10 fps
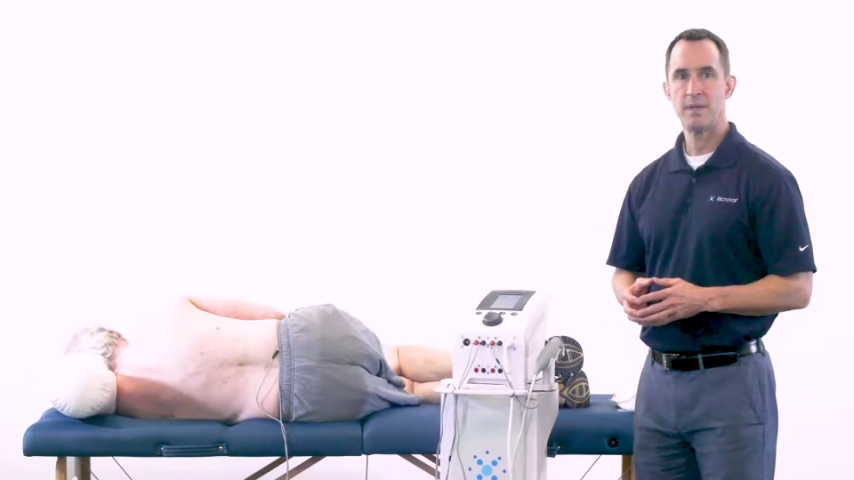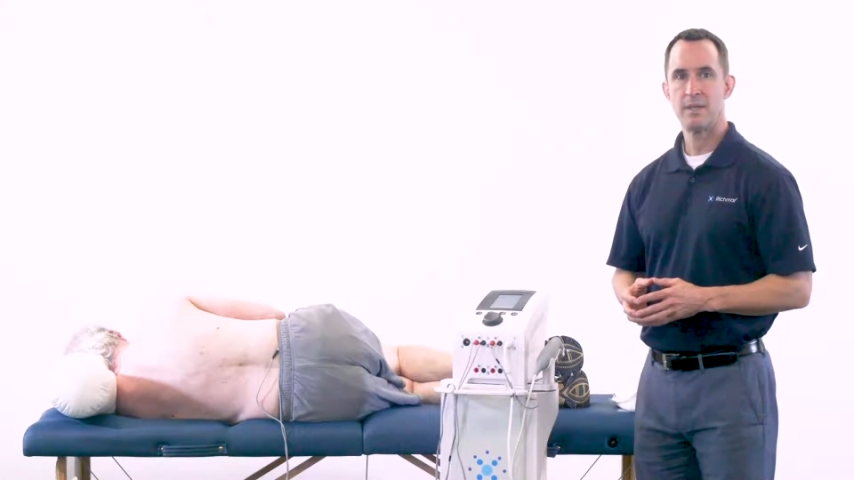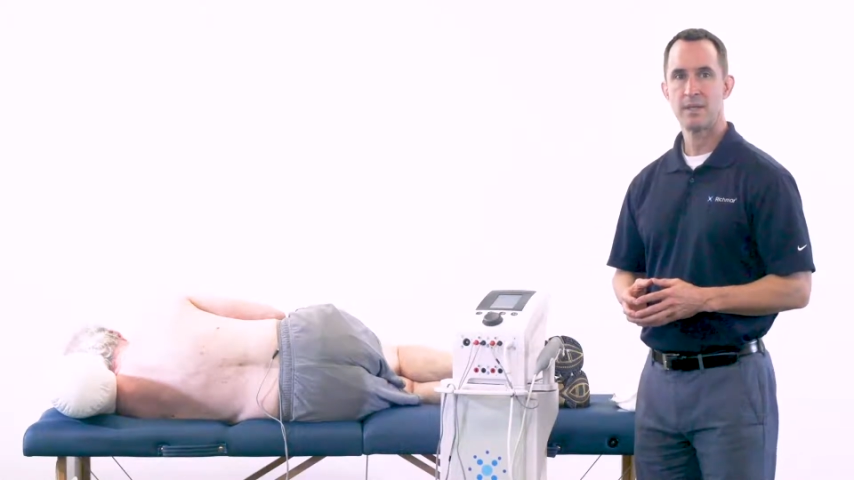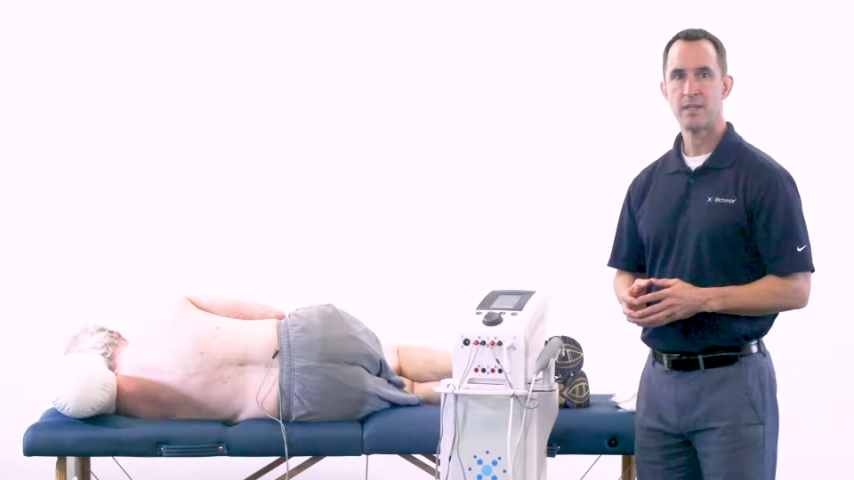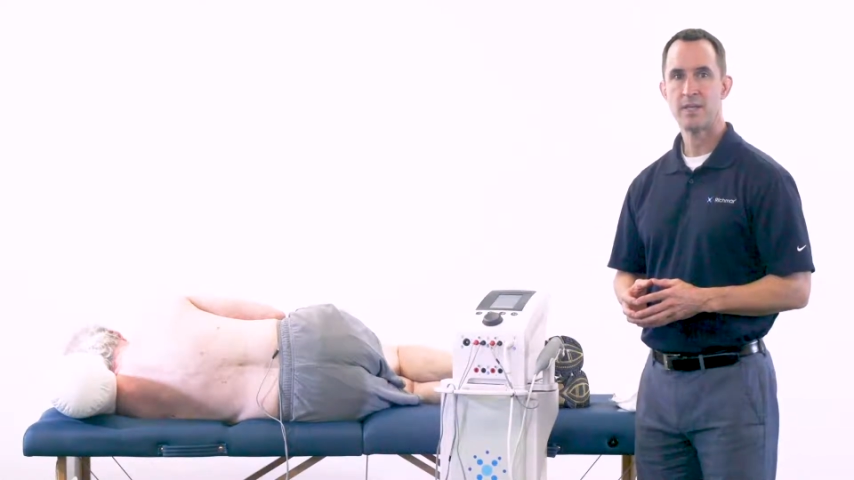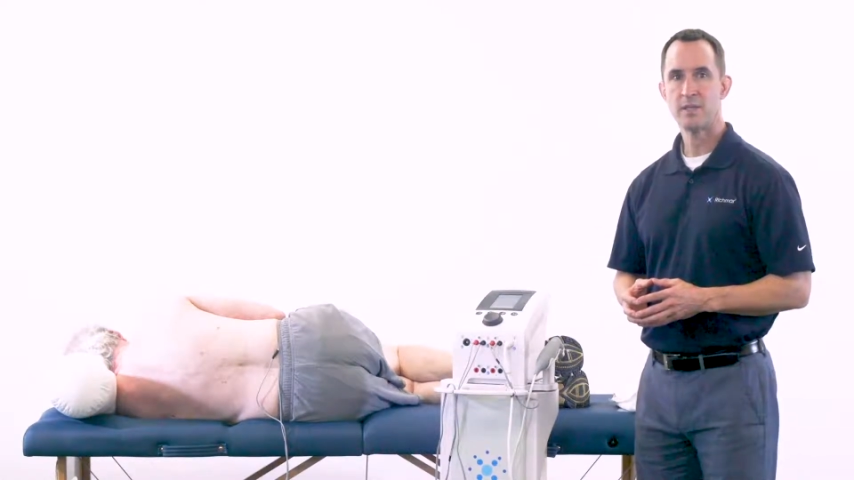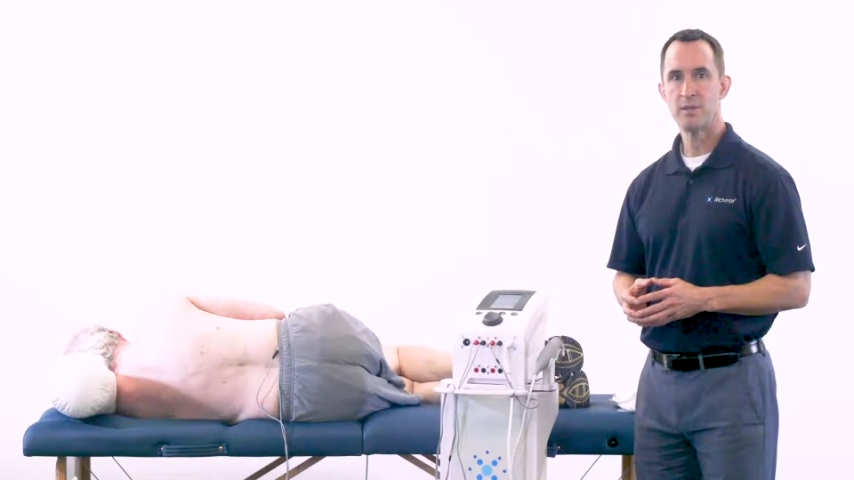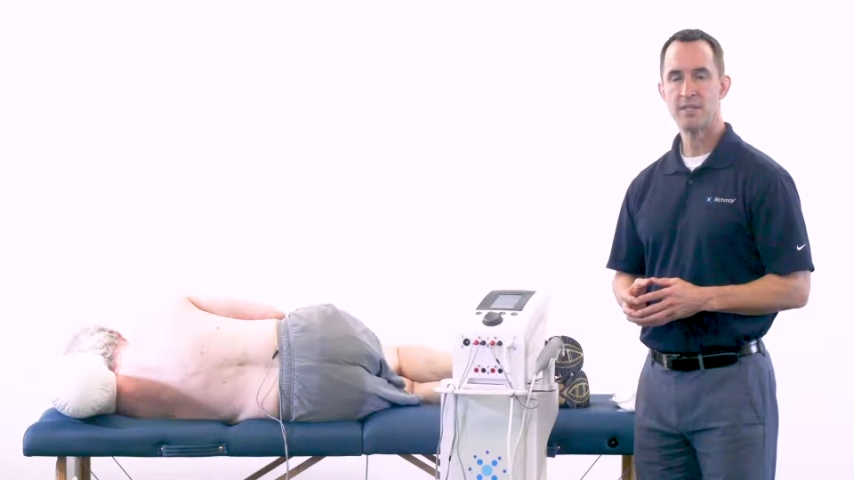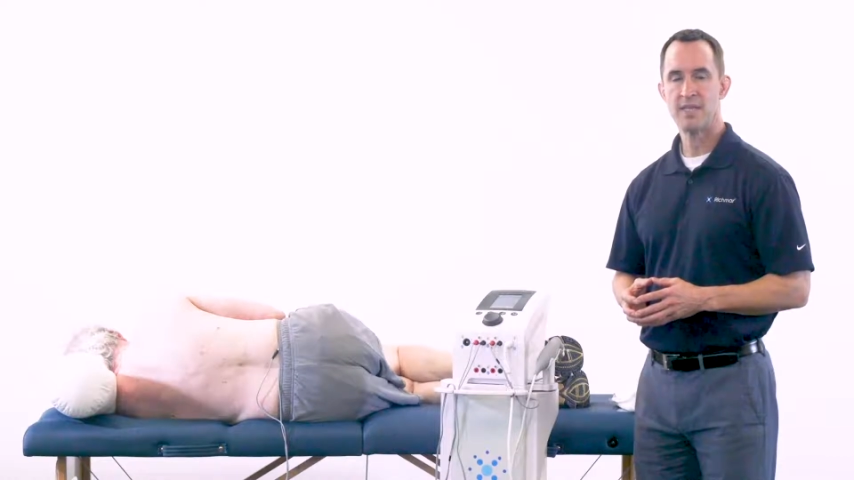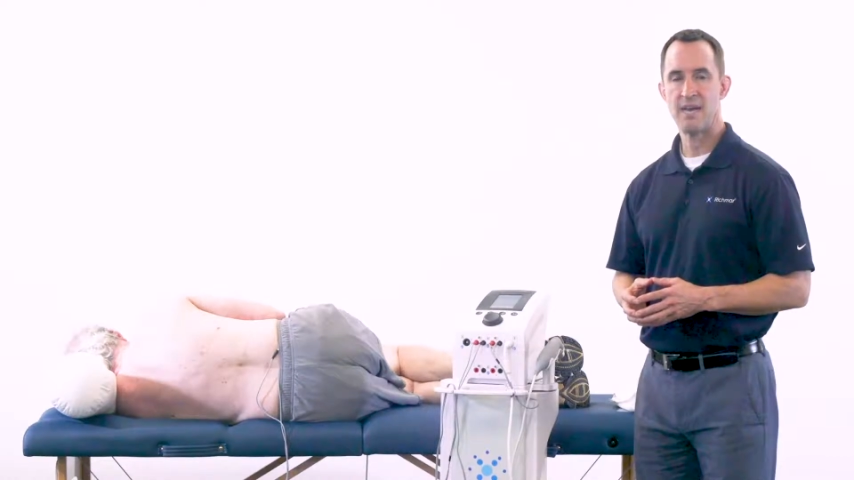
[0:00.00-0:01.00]
The
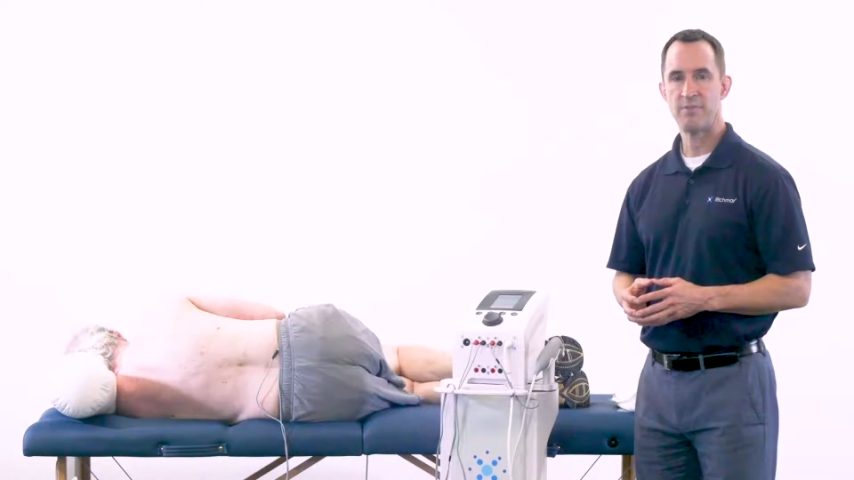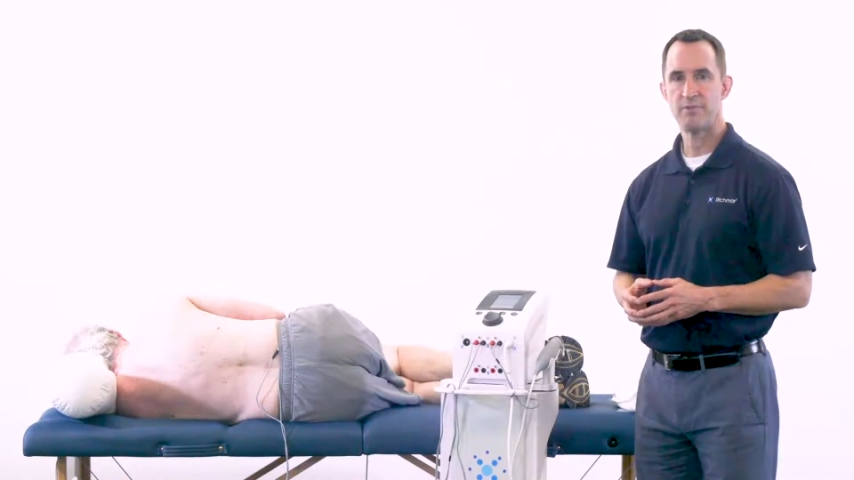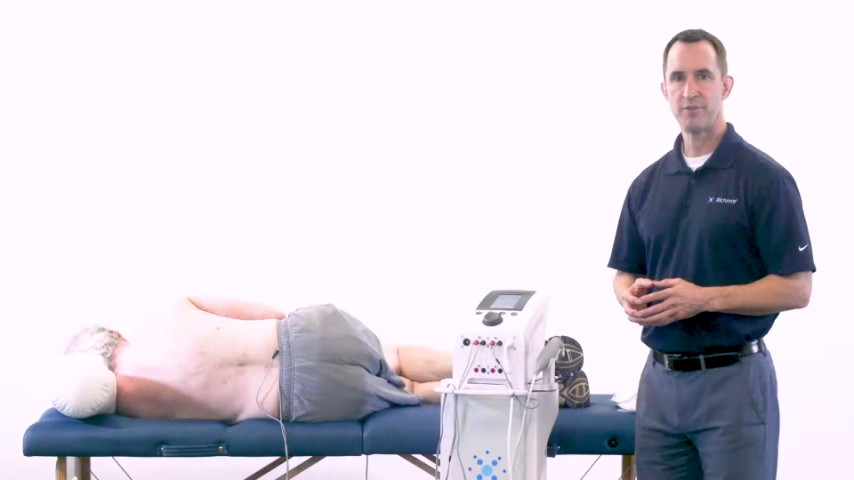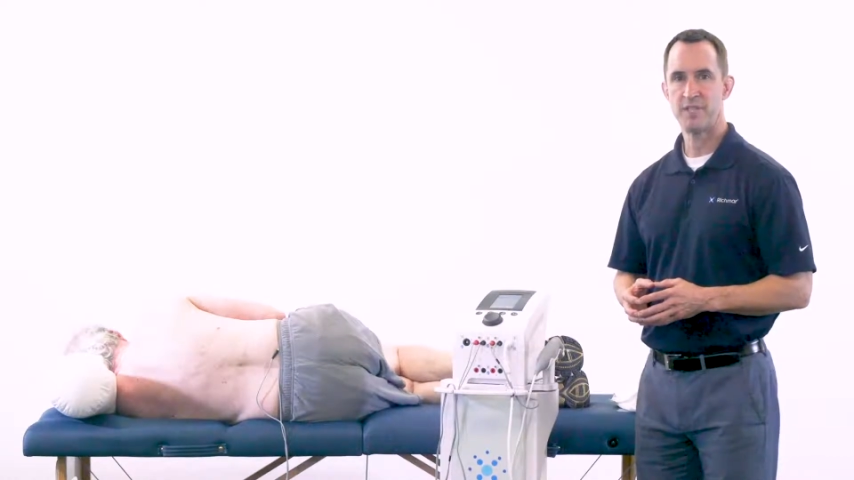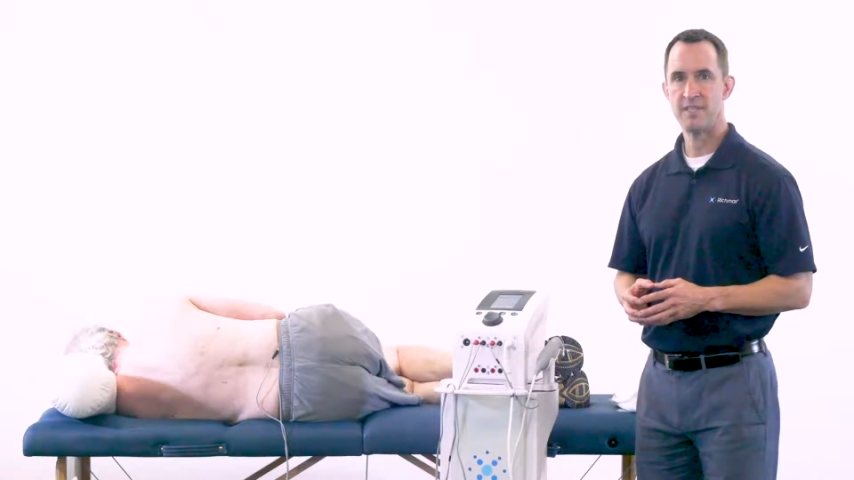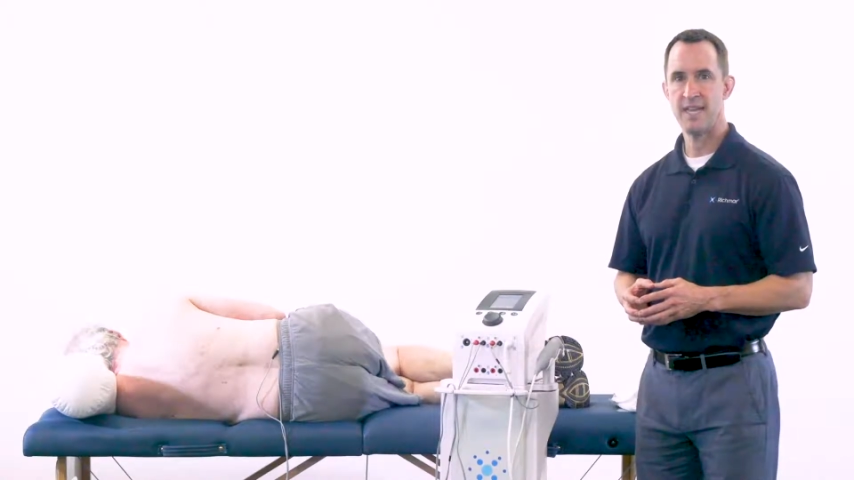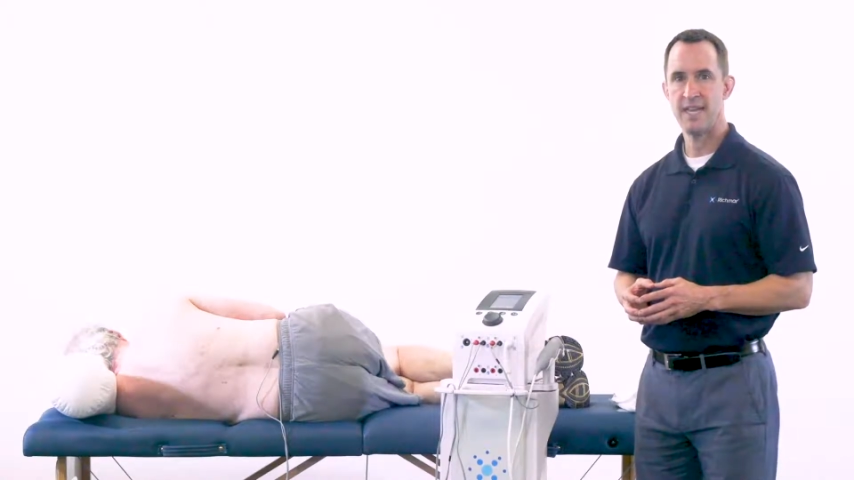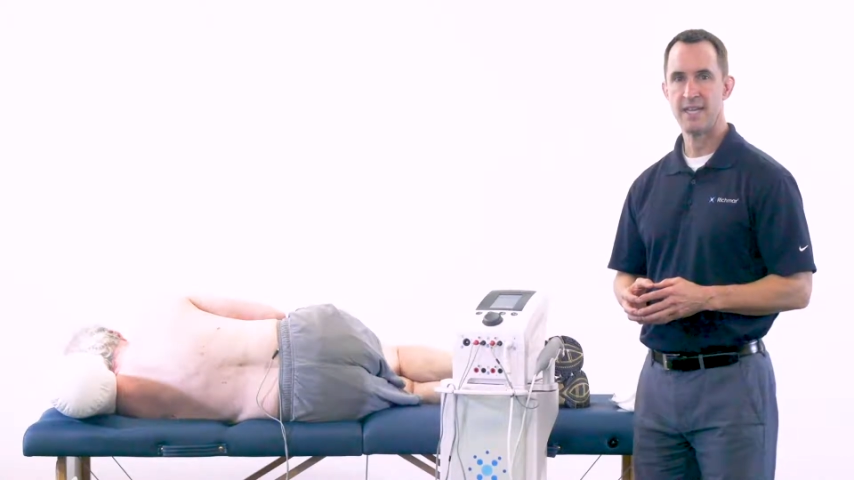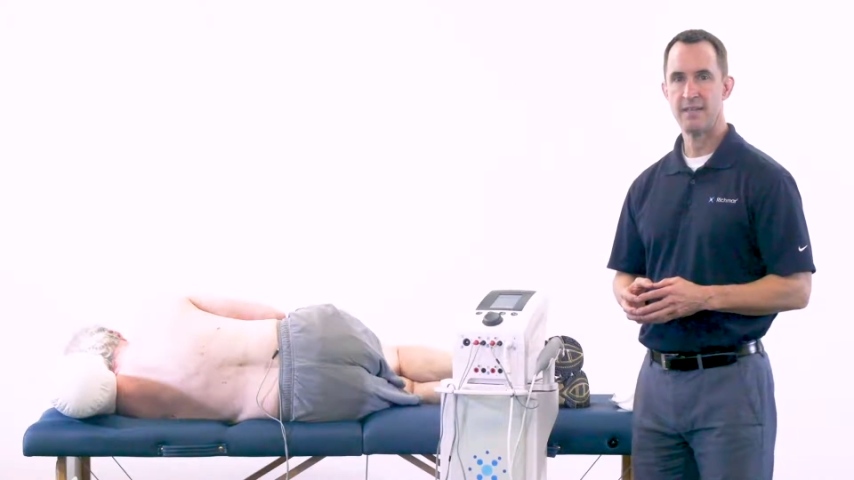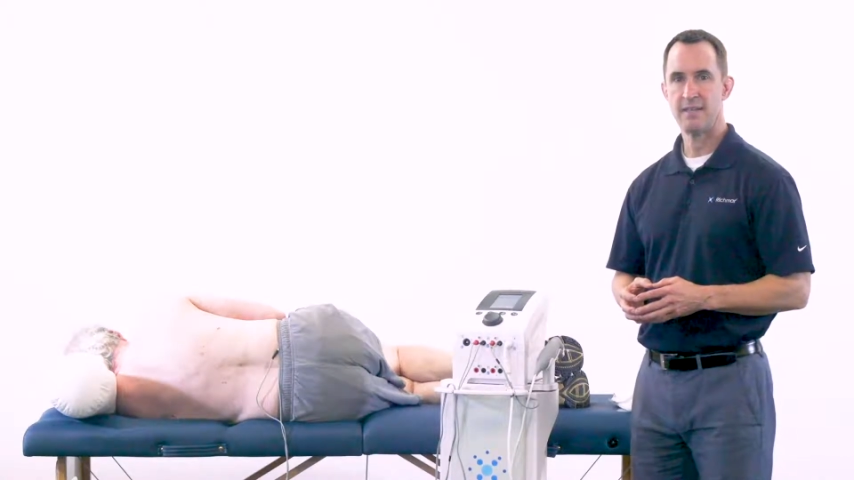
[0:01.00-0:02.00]
clinical example for
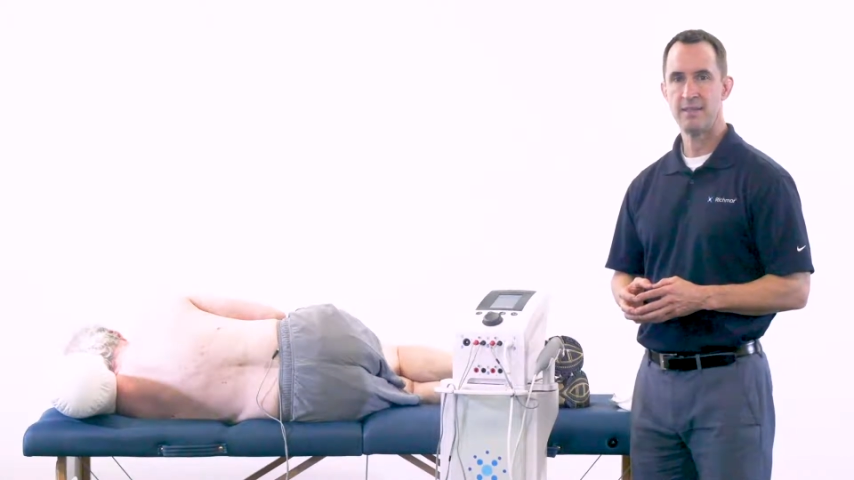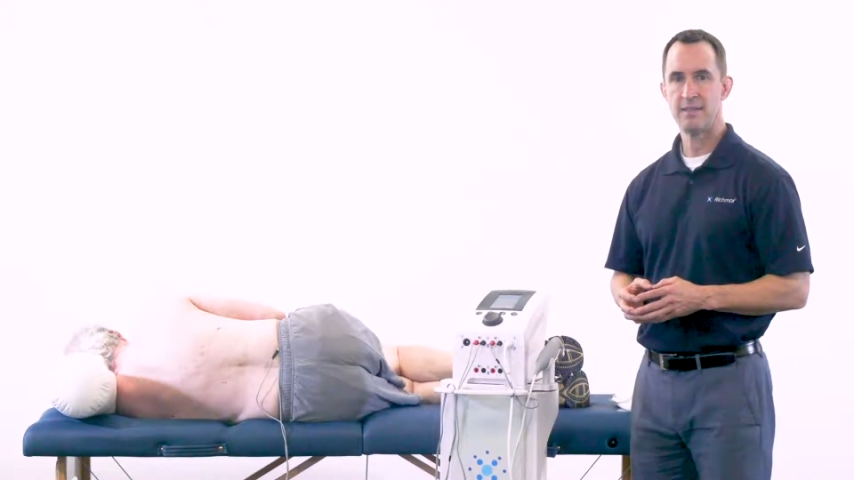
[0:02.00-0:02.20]
today